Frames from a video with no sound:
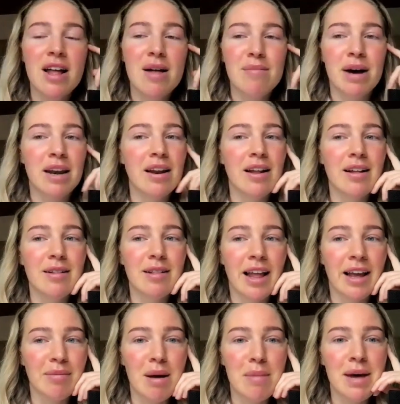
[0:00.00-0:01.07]
But
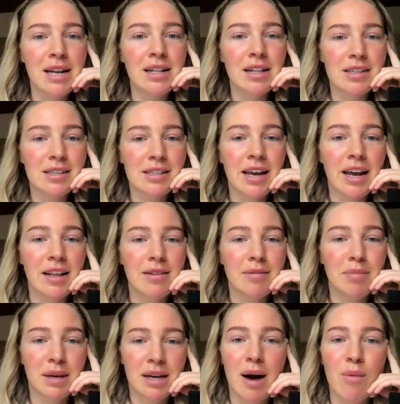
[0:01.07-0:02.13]
like my mental state
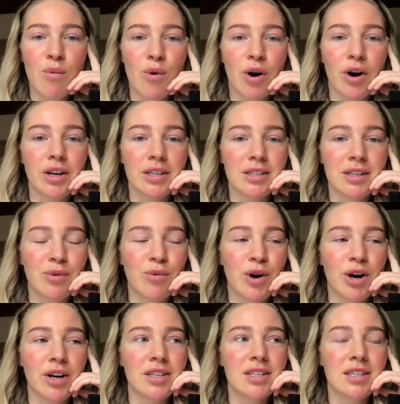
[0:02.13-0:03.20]
became worse and
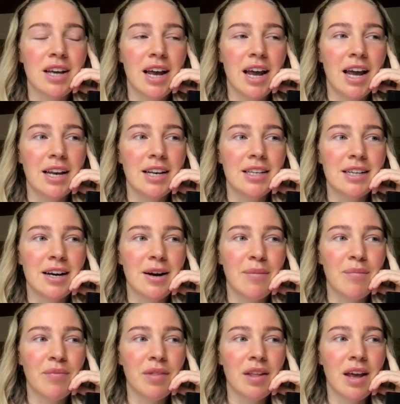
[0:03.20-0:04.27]
worse. And
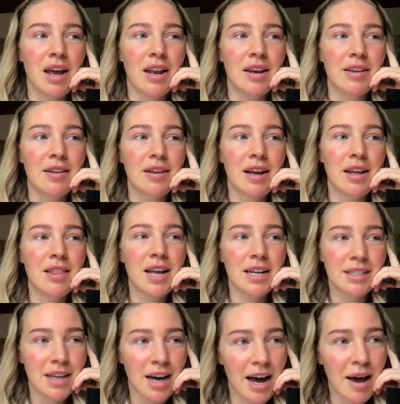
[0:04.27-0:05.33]
um, and in
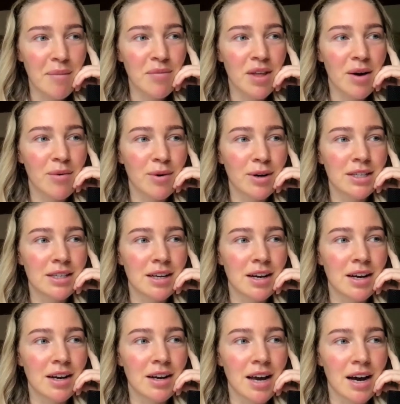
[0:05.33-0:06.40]
that time, there was,
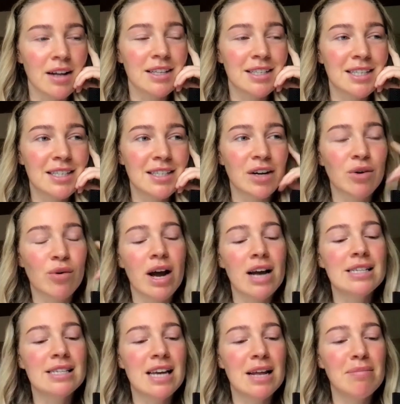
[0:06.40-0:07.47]
a, yeah, the sister in
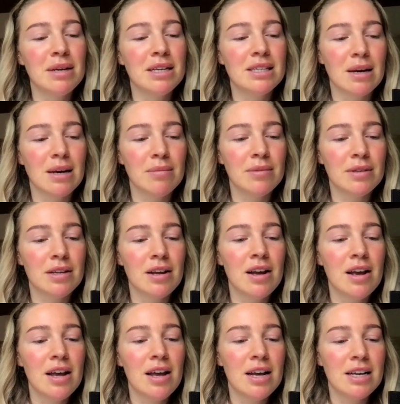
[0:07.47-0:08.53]
Christ sent me some
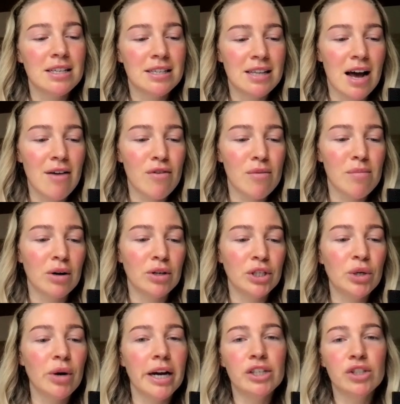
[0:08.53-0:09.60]
stuff about
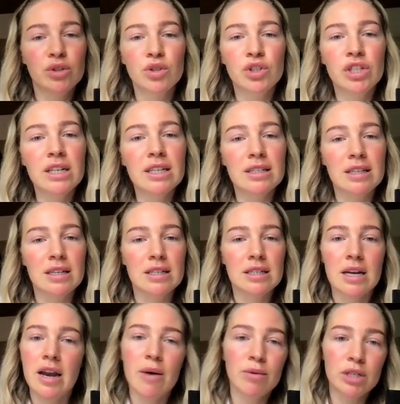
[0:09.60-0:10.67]
New Age to Jesus.
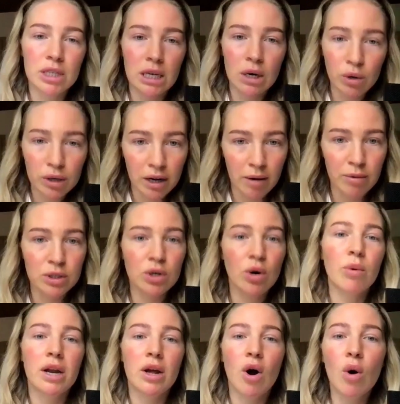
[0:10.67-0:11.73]
And I was, look, I was
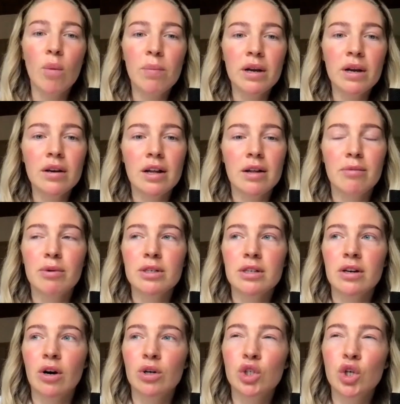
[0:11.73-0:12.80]
already open. It was
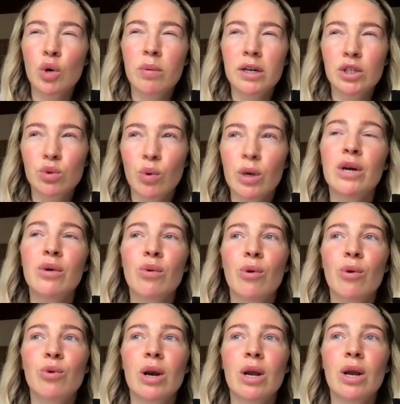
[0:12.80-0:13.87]
in October twenty
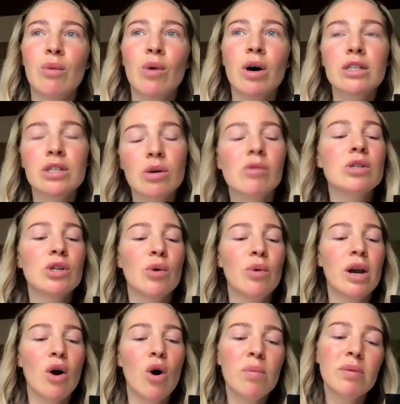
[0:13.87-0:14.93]
twenty-one. So I was
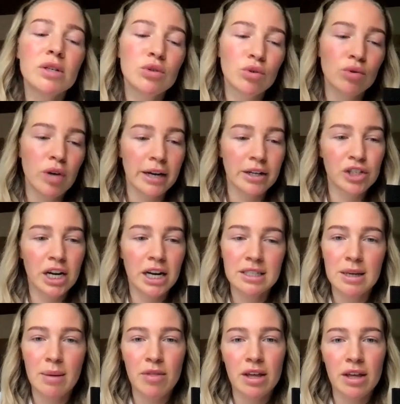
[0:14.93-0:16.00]
already open to like check
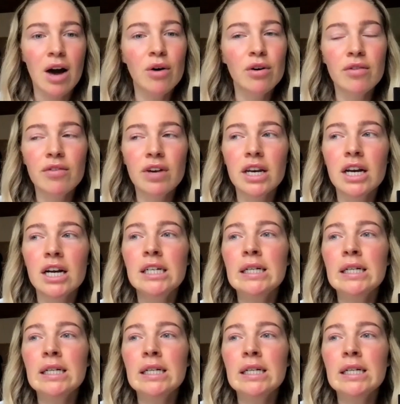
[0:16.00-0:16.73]
something out of it.